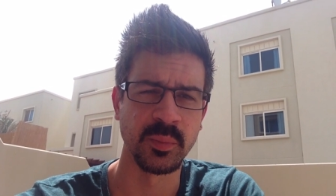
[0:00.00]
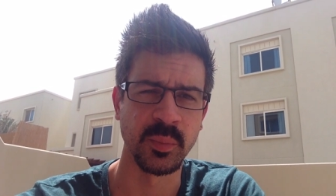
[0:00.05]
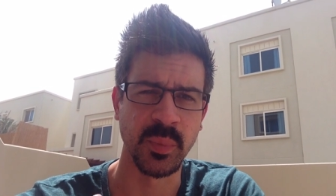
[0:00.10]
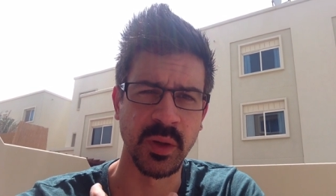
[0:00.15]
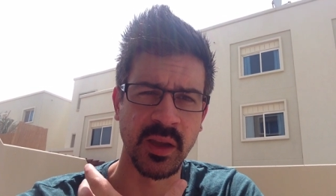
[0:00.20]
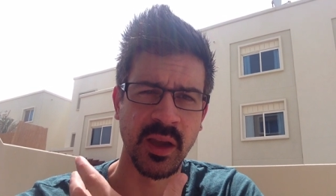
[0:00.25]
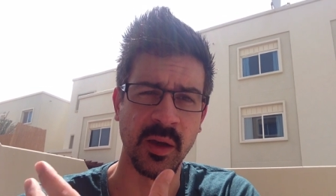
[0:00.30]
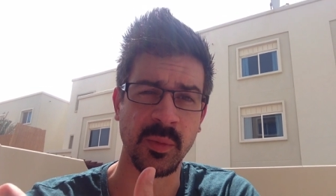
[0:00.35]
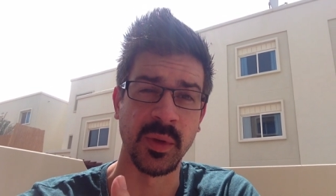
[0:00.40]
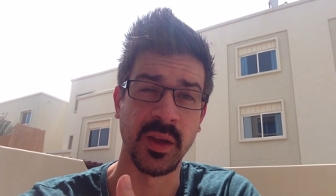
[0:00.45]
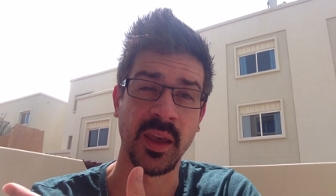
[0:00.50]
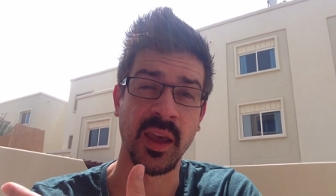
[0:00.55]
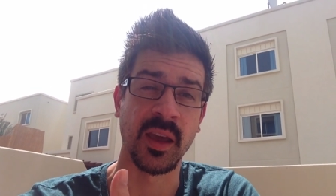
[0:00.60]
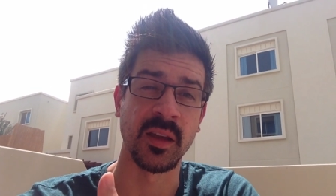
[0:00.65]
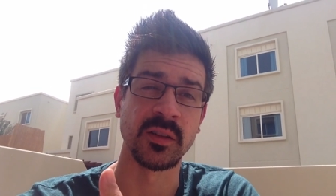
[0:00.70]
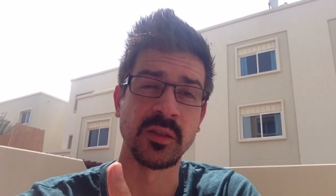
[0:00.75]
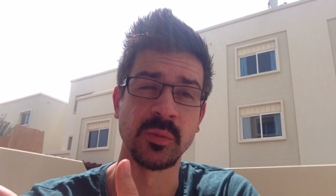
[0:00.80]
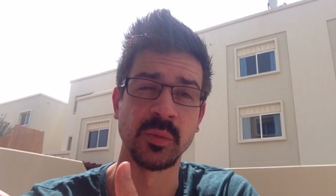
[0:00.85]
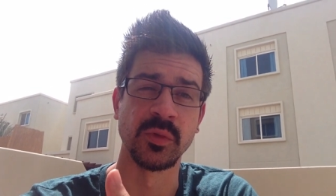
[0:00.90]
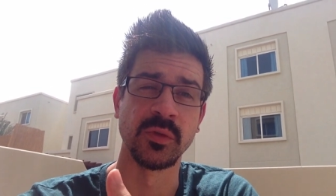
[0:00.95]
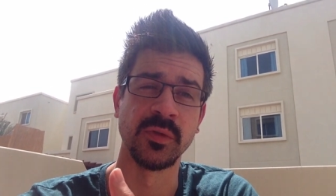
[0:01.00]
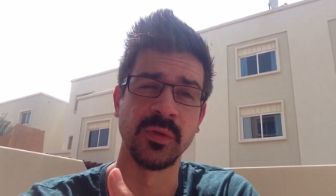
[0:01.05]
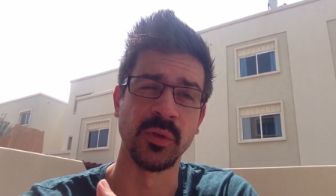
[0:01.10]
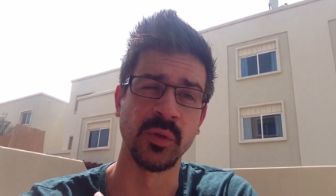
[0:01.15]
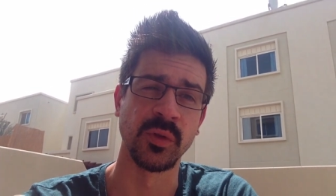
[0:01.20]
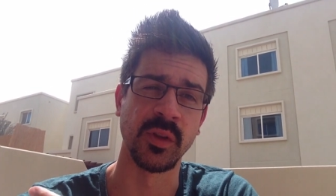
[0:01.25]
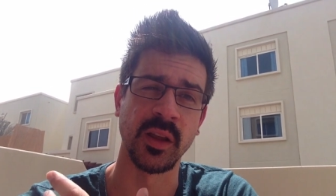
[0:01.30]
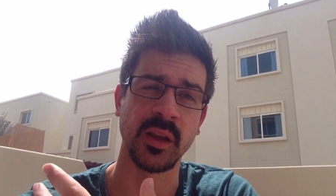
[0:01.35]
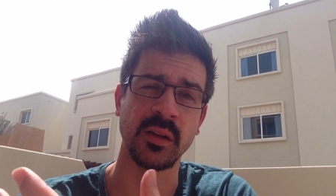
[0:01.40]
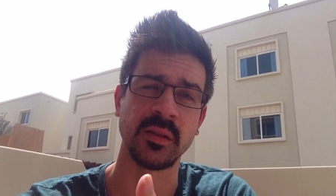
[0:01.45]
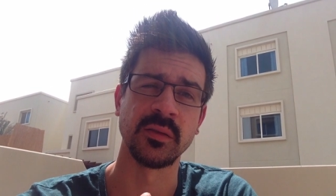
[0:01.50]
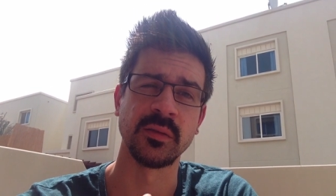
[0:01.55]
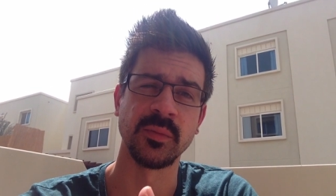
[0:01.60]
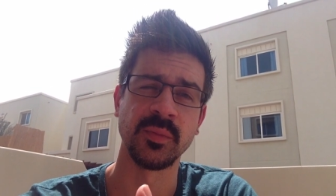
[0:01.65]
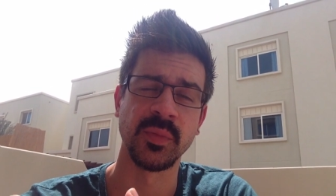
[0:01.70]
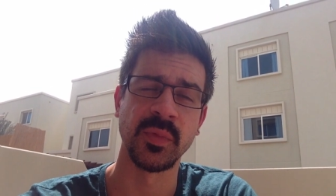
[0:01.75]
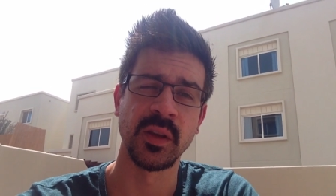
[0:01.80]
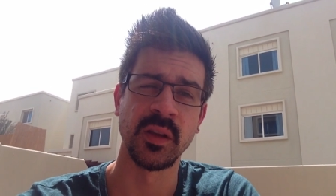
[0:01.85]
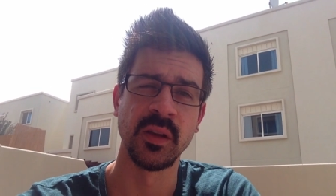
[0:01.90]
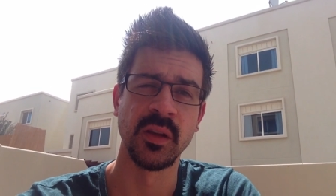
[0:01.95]
become accountable for that
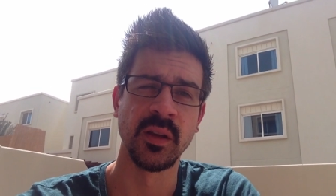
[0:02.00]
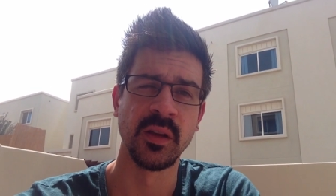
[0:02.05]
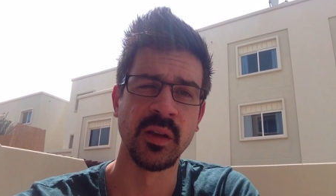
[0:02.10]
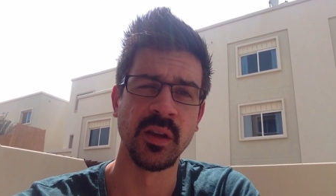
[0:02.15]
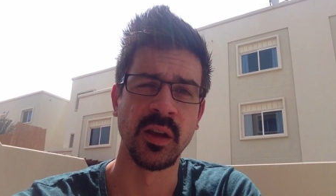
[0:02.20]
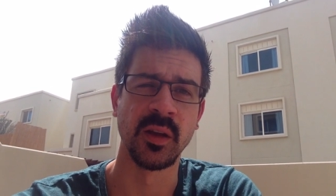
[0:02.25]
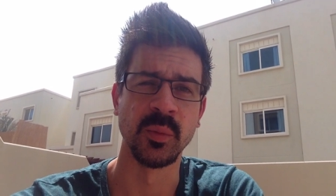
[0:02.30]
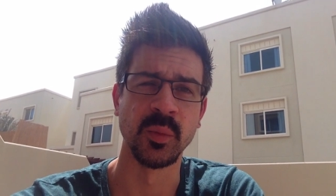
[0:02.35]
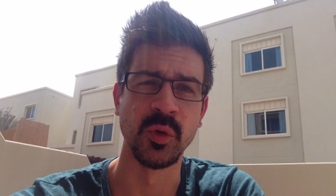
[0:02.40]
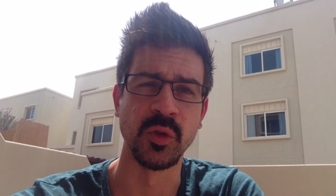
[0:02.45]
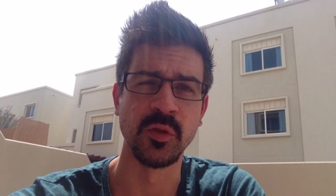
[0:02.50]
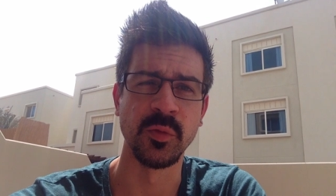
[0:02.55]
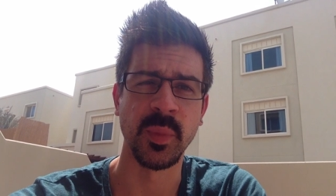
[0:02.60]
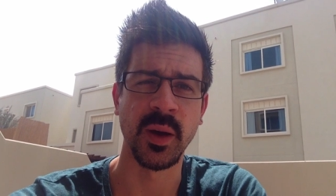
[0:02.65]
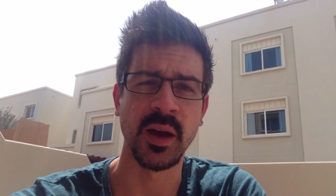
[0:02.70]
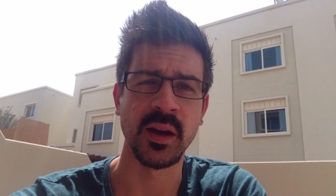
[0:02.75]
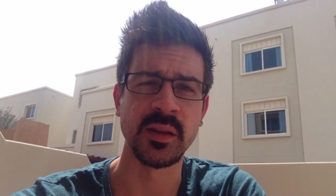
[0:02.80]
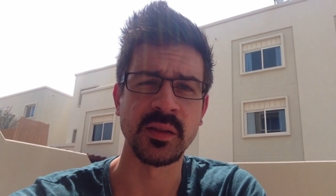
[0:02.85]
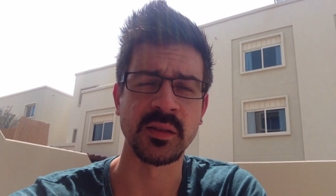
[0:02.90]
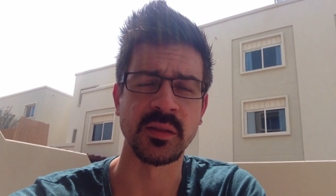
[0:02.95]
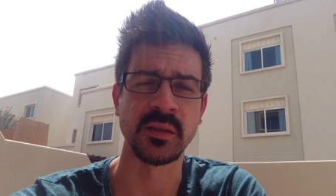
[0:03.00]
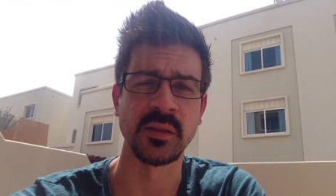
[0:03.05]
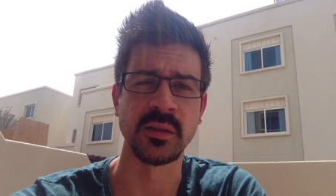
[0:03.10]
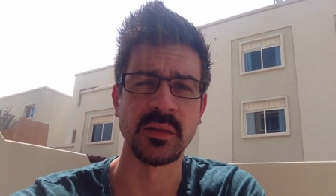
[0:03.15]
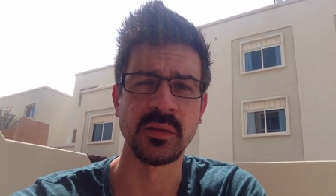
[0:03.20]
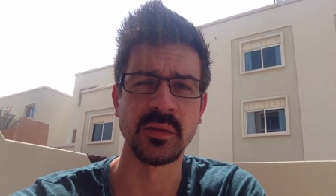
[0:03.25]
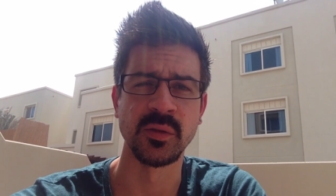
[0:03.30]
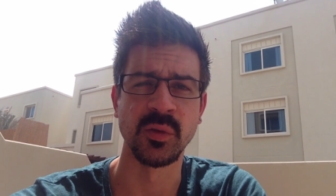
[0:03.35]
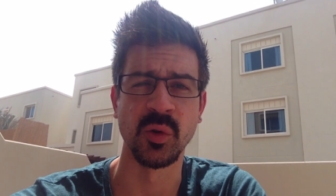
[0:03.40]
and move past it.